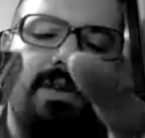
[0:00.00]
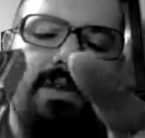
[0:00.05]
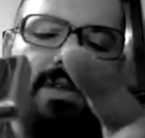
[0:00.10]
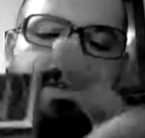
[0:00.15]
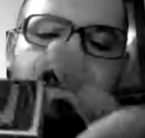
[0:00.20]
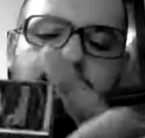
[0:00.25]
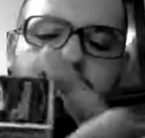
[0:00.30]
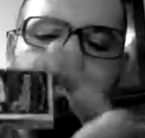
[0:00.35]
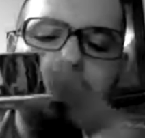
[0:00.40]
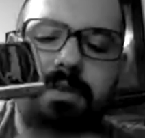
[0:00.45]

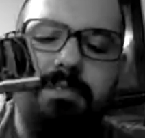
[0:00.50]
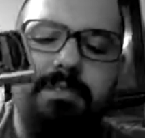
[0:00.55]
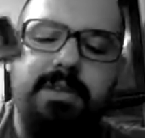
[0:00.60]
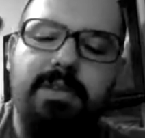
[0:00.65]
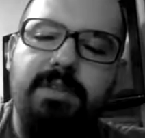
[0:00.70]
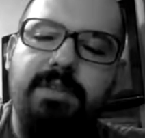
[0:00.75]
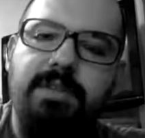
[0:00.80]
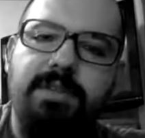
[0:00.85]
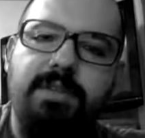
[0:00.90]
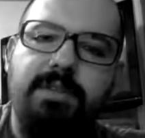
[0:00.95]
sometimes
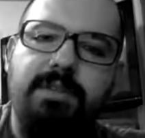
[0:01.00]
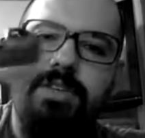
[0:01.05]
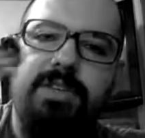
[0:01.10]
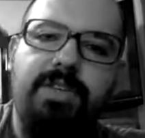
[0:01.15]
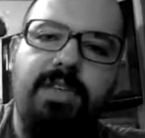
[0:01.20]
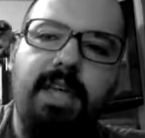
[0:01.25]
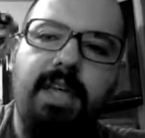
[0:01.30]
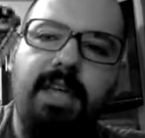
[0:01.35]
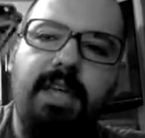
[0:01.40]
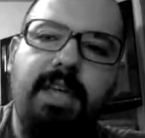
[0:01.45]
I just
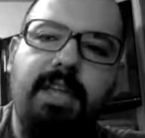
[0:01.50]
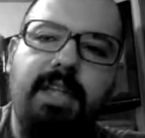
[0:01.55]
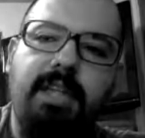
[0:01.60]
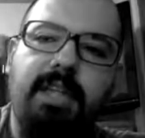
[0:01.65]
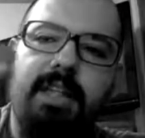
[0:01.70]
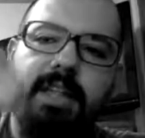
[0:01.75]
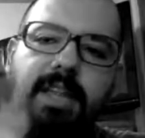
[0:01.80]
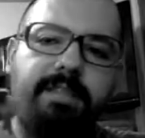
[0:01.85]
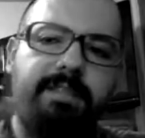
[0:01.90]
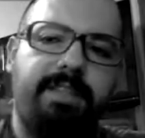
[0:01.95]
shake it,
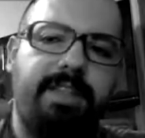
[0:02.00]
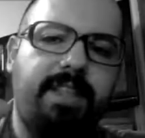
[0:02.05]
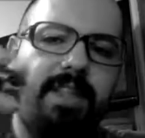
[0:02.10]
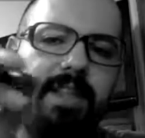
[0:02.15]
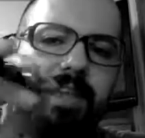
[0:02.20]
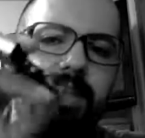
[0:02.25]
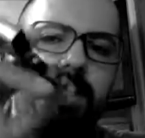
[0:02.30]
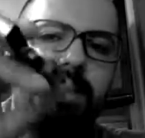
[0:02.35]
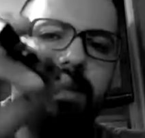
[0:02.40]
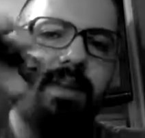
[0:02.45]
leave it
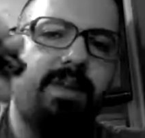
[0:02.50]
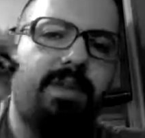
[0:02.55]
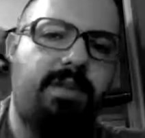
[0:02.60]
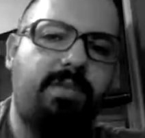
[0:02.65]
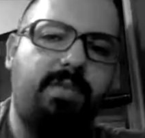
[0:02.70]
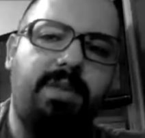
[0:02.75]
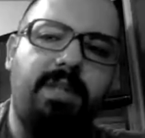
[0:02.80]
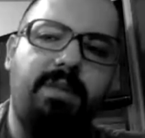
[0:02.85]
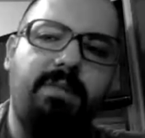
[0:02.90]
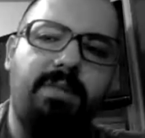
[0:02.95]
here, and
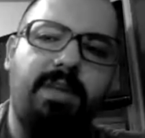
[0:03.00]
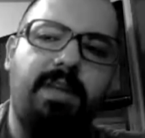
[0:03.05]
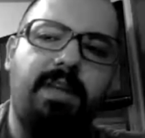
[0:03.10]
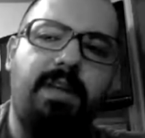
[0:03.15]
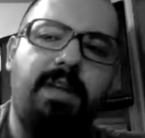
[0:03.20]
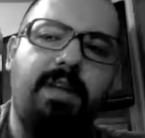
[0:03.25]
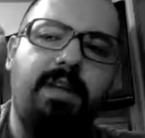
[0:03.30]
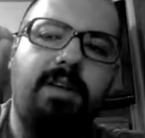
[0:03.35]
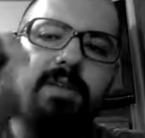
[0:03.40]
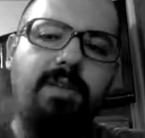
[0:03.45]
when I'm here,
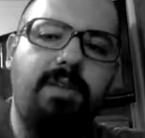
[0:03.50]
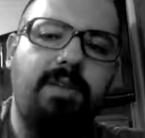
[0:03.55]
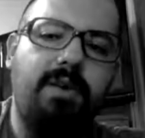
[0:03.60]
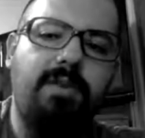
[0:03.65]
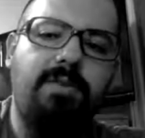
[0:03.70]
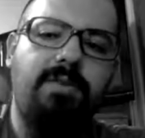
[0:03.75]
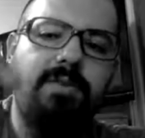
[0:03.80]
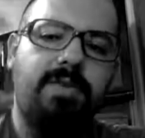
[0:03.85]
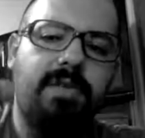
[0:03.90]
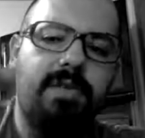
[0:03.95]
I
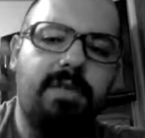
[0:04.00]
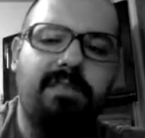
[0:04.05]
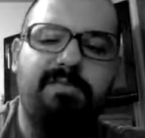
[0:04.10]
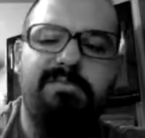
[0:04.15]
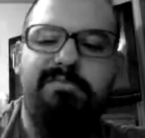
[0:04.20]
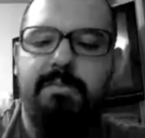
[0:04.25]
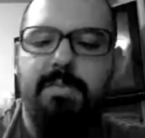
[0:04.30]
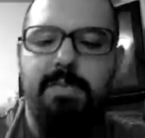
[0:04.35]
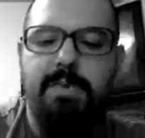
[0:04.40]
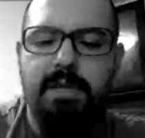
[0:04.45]
close it
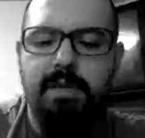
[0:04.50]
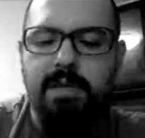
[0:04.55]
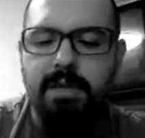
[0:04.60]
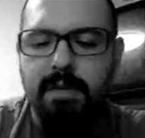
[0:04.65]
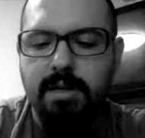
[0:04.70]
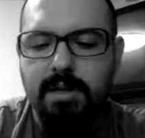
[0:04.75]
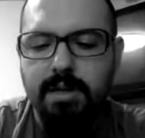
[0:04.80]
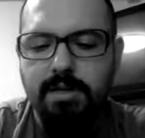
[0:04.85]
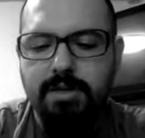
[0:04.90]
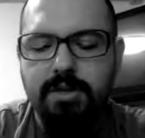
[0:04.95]

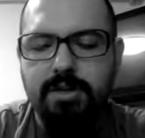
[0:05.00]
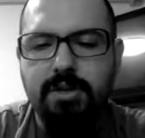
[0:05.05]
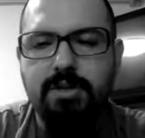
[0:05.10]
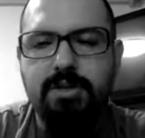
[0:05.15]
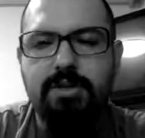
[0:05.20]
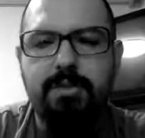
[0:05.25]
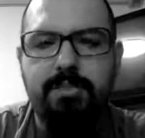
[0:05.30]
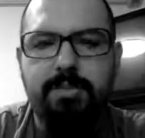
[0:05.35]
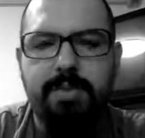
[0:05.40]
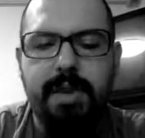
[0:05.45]
just
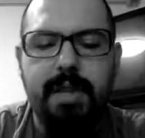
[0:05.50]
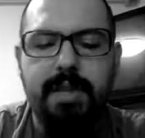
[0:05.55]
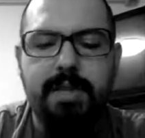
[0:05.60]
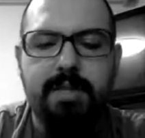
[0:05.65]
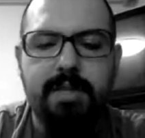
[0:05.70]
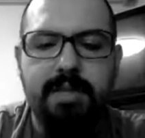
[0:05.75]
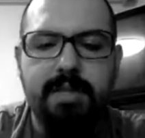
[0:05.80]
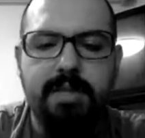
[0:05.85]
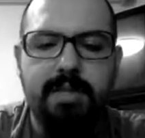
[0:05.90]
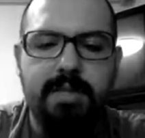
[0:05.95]
to
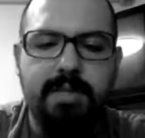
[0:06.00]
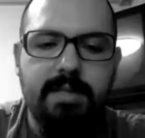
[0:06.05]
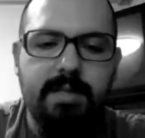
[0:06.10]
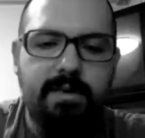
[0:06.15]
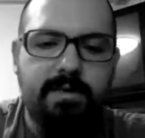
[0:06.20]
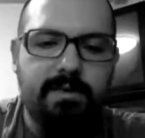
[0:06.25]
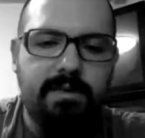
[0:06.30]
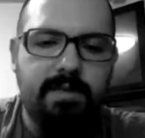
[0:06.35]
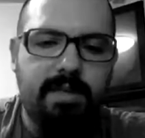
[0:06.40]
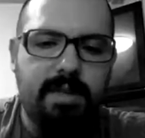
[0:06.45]
practice the
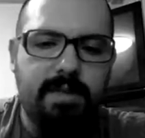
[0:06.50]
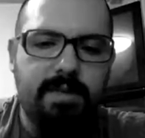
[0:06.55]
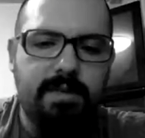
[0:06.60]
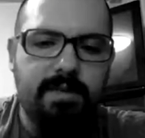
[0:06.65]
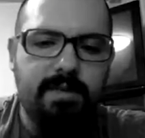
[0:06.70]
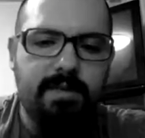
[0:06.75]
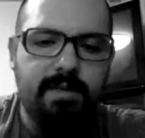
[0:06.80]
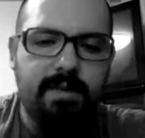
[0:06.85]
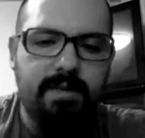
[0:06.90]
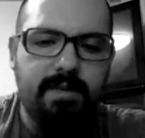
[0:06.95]

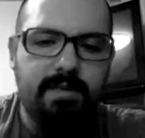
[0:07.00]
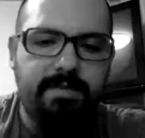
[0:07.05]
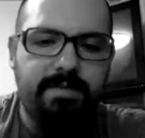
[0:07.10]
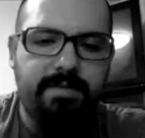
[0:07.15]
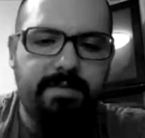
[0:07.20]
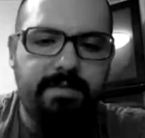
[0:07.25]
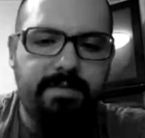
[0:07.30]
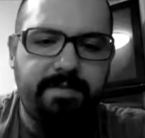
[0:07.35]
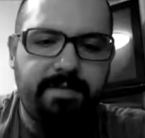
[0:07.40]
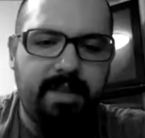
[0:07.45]
rotation of
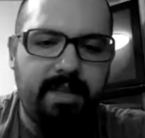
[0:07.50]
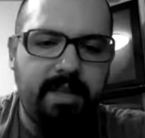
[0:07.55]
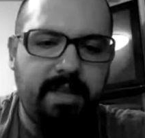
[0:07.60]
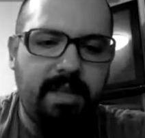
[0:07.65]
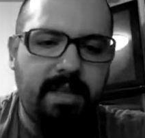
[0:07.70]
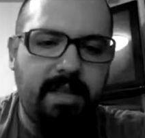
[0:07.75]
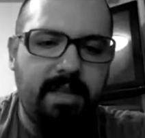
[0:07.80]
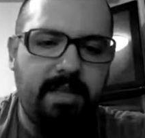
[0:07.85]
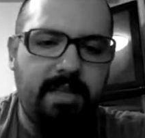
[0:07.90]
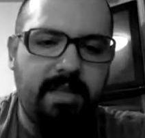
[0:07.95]

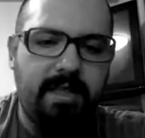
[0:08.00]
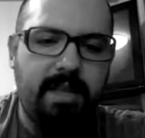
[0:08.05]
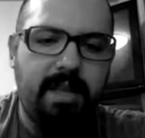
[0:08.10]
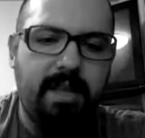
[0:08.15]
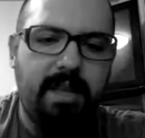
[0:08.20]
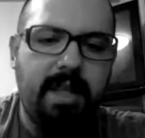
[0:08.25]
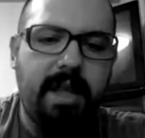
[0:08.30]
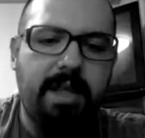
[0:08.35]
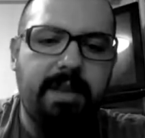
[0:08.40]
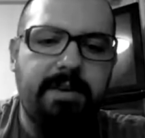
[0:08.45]
the
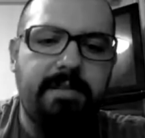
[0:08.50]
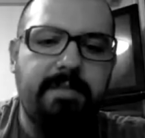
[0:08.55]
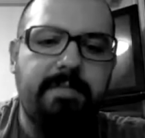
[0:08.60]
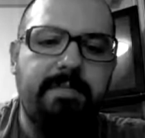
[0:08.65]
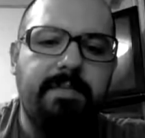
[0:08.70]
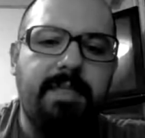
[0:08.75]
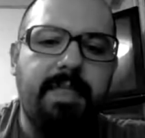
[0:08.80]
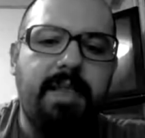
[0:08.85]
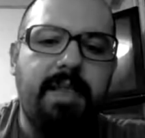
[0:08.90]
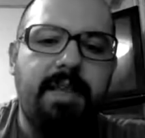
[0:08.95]
lighter.
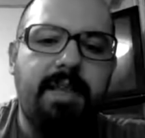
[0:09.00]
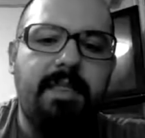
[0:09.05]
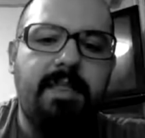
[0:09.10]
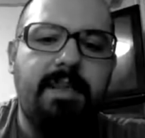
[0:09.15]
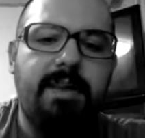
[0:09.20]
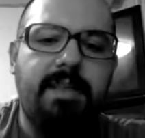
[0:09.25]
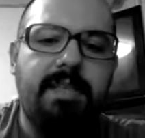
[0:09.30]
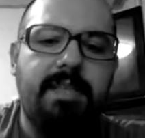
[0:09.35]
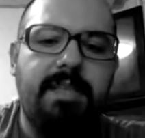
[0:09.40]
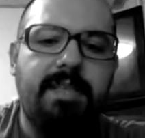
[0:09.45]
There
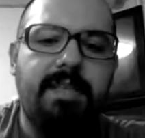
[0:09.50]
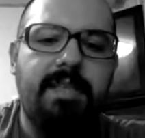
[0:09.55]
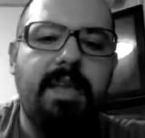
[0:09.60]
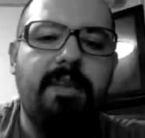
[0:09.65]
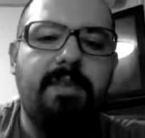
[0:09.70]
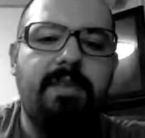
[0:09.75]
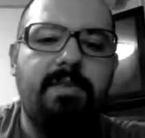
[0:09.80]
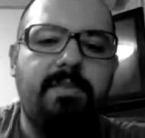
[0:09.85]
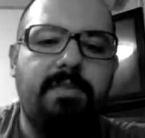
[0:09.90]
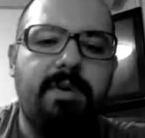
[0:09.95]
is a
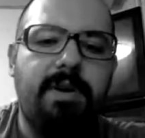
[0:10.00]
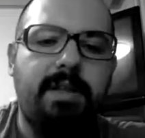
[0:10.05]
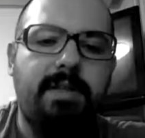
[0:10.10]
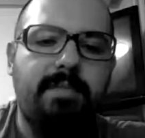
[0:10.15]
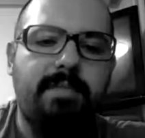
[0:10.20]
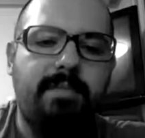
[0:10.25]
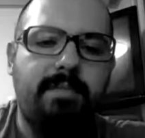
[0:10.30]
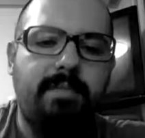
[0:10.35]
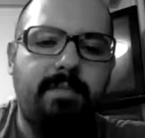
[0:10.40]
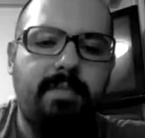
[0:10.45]
second one,
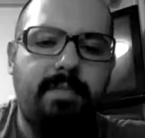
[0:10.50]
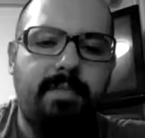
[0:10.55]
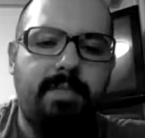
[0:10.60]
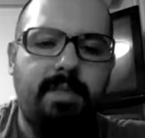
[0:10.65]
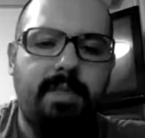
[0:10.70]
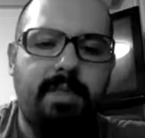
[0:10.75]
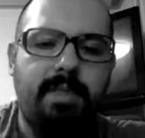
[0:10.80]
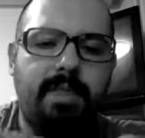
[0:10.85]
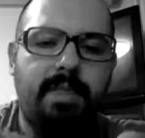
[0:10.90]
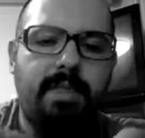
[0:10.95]

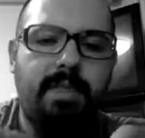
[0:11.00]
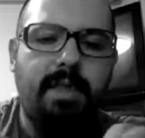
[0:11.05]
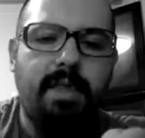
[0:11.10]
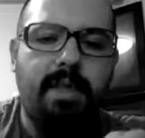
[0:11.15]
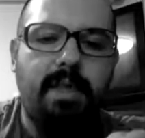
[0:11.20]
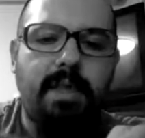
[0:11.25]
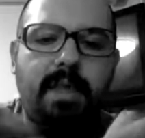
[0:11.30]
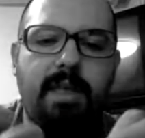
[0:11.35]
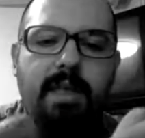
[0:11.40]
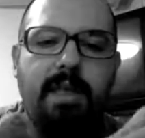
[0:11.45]

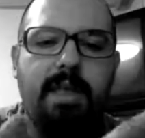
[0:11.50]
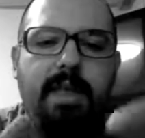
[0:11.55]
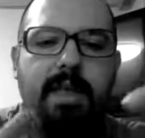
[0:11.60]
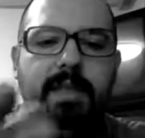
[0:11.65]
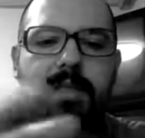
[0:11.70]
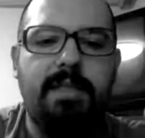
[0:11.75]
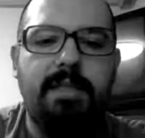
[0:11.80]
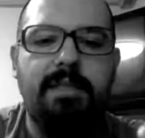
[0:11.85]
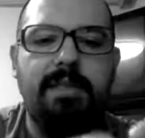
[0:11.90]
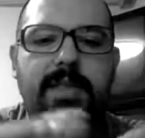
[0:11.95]
and
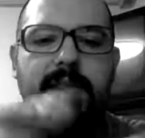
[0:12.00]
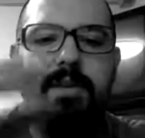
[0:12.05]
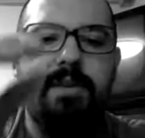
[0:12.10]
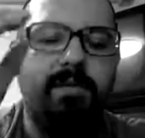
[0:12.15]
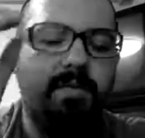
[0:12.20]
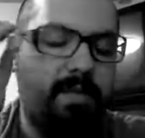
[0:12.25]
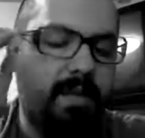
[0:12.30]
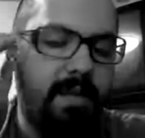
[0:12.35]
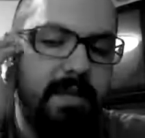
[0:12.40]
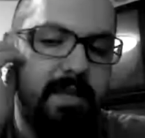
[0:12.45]
the second
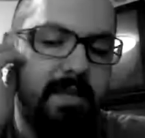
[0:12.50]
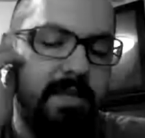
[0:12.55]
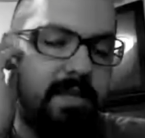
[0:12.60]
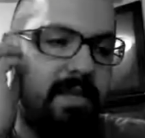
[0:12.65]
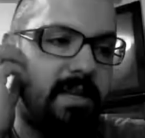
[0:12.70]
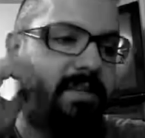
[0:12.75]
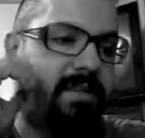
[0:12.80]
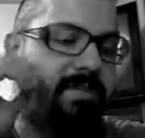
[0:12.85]
one is, is